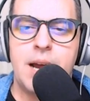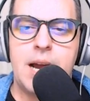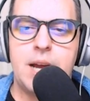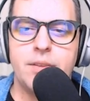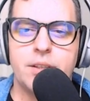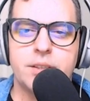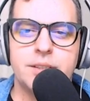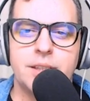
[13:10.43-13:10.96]

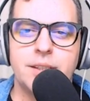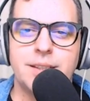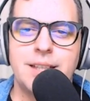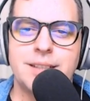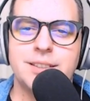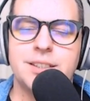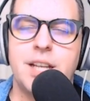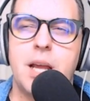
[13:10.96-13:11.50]
understanding
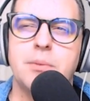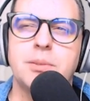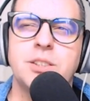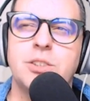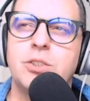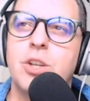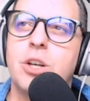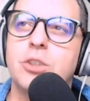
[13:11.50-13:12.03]
that Synapse
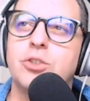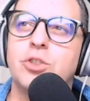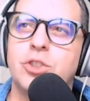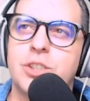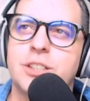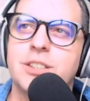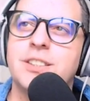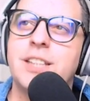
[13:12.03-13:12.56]
is not
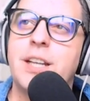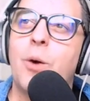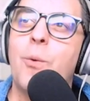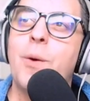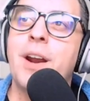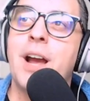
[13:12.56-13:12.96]
just data